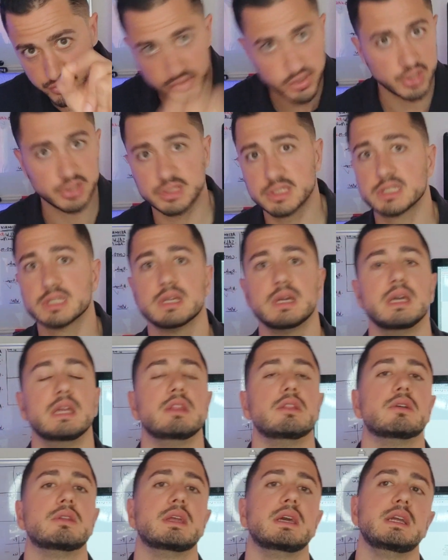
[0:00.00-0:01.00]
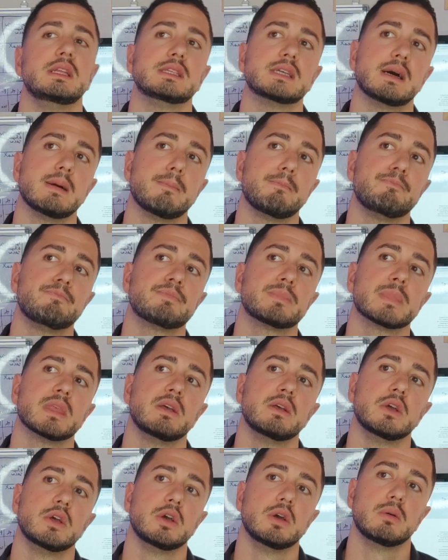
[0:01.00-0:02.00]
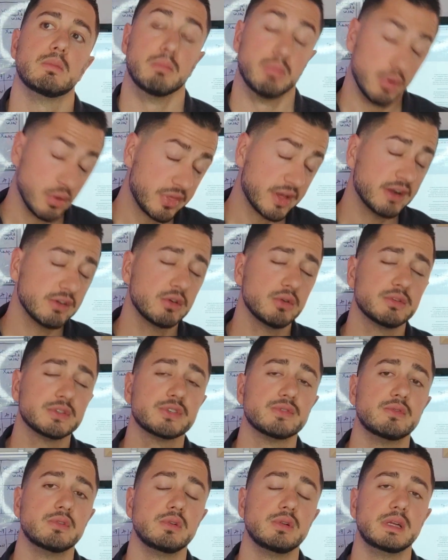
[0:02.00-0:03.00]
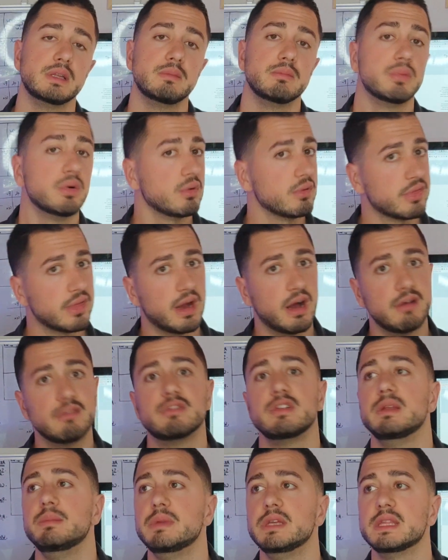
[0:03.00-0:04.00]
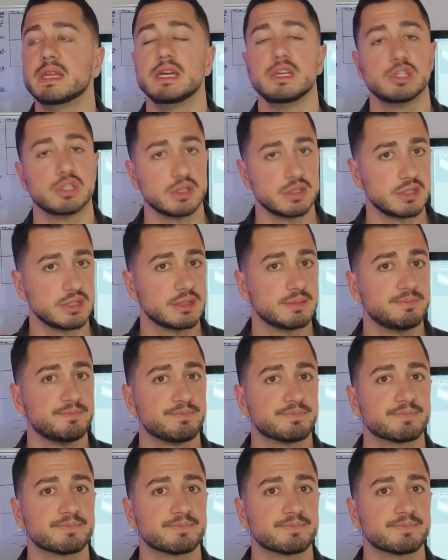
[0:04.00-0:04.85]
dot in the data. Both are useful and both have limitations.